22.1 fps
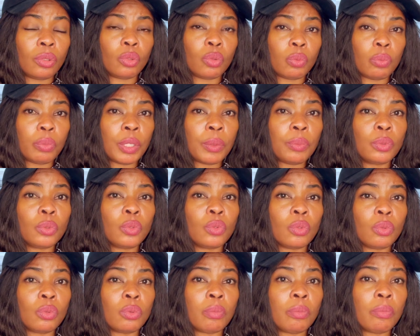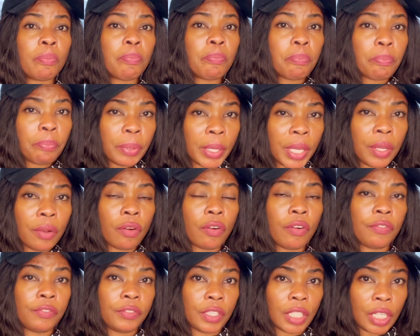to be able to pay
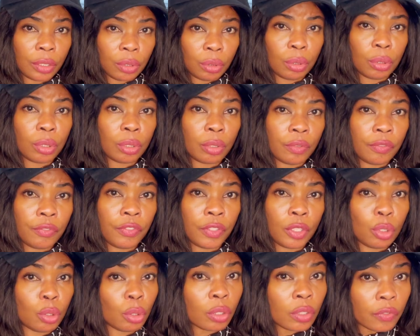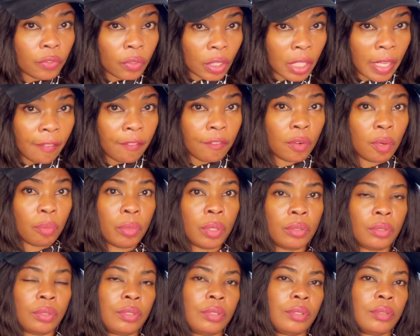off their tuition fee just for that four
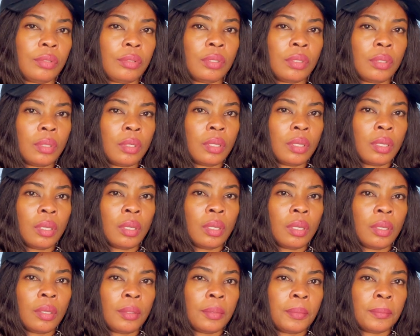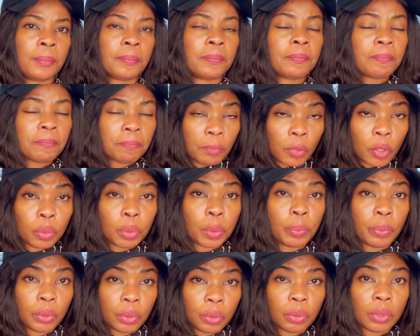months. Most
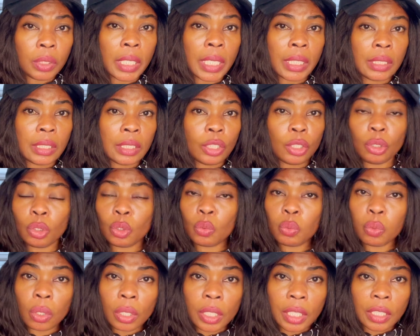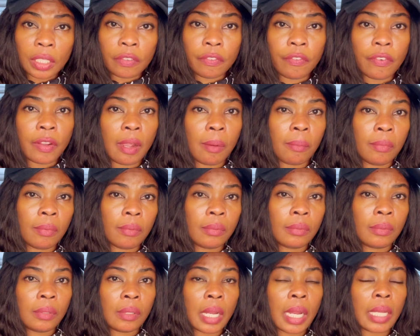people do that. They just work in the farm,
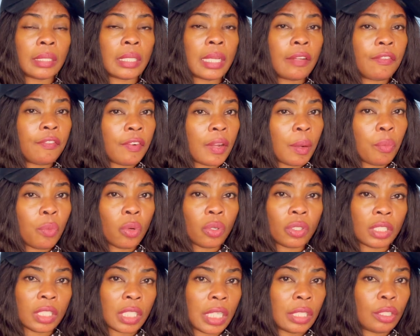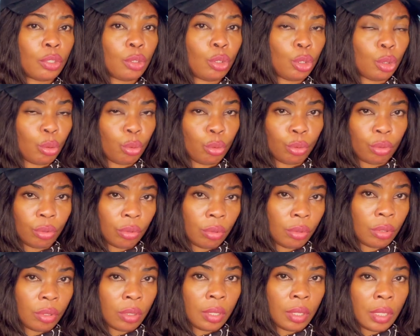and that farm work starts June,
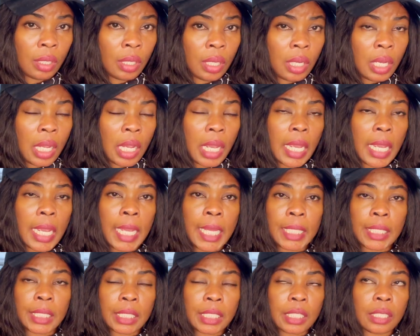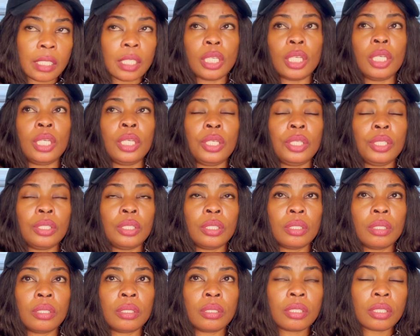ends
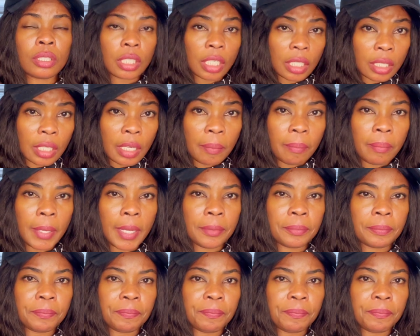in September.